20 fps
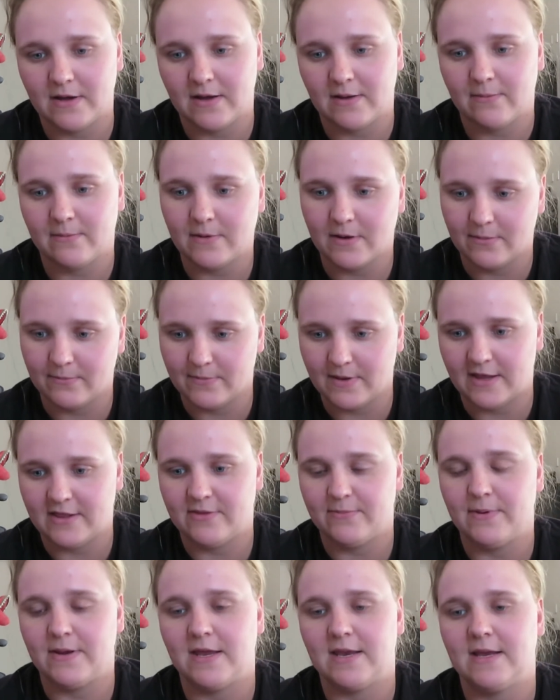uh, um, at
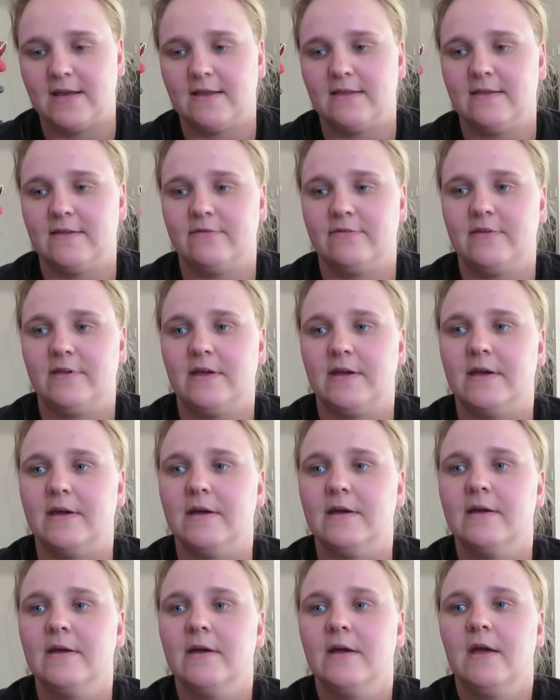the beginning of this
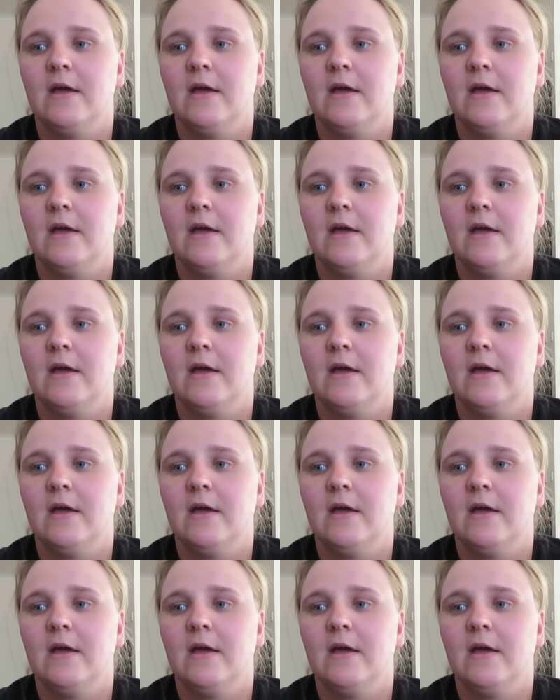year